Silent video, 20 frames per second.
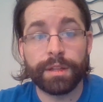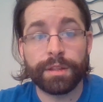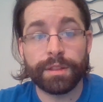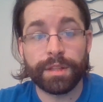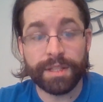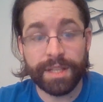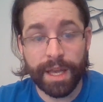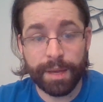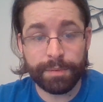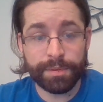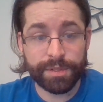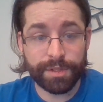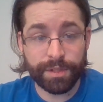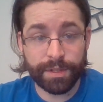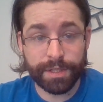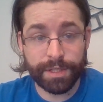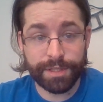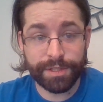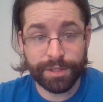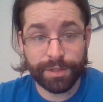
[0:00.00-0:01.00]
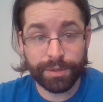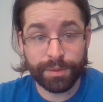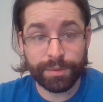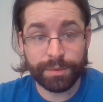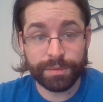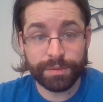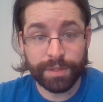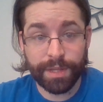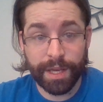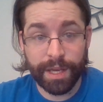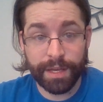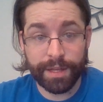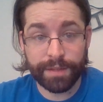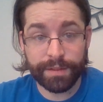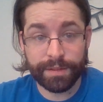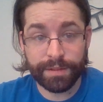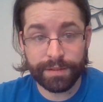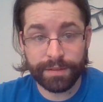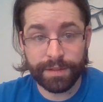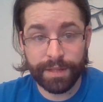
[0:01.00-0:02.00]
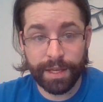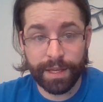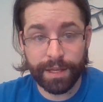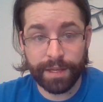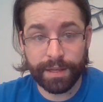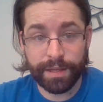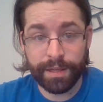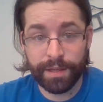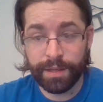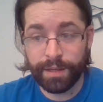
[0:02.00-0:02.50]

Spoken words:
the damage they're going to do and the